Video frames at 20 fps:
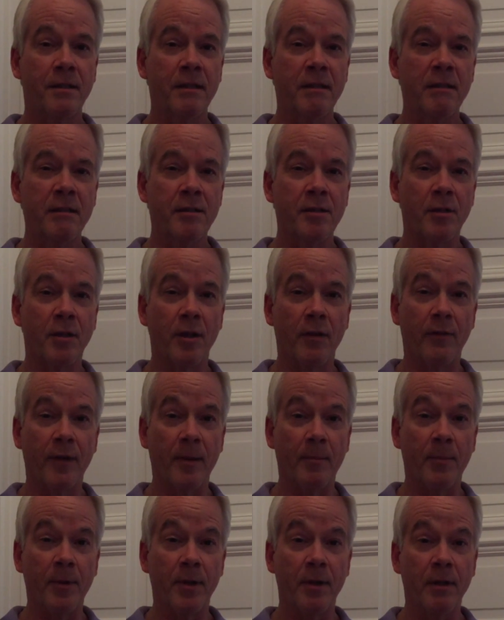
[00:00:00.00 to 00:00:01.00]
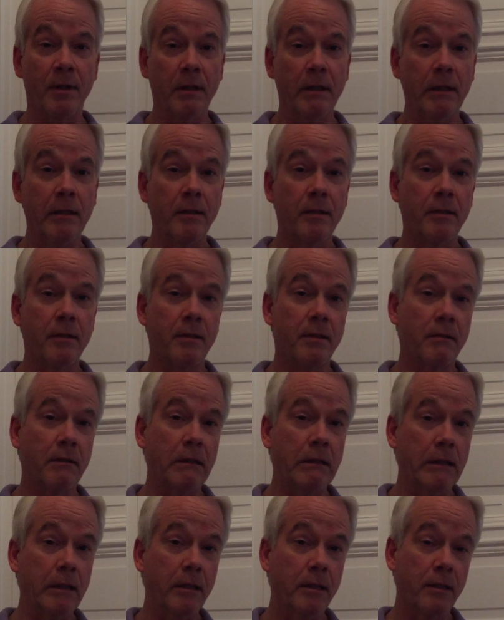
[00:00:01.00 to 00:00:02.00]
So November
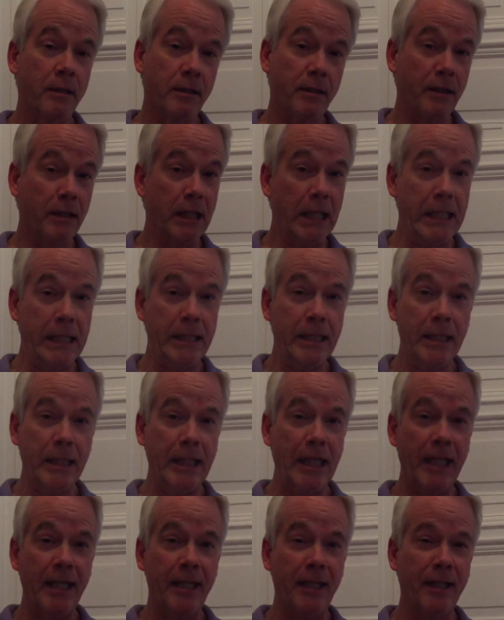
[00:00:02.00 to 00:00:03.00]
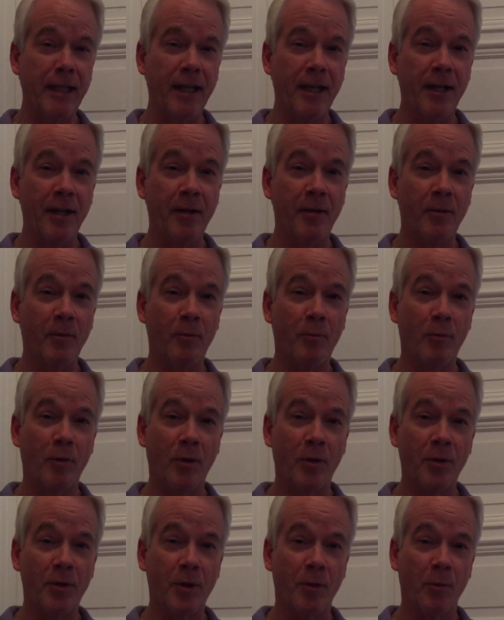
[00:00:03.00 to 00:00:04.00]
1989
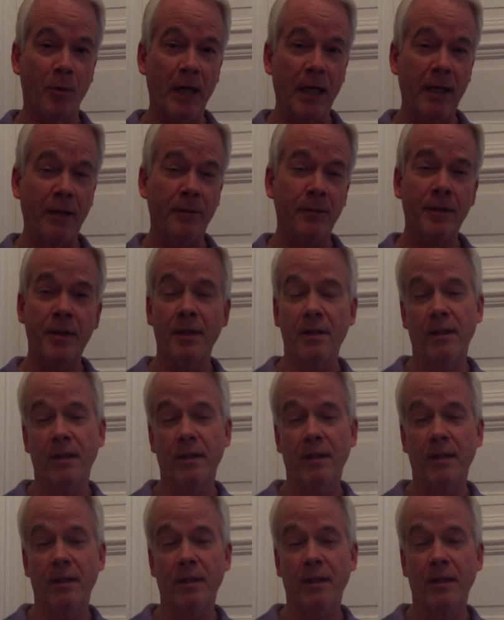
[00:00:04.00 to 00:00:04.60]
rolled around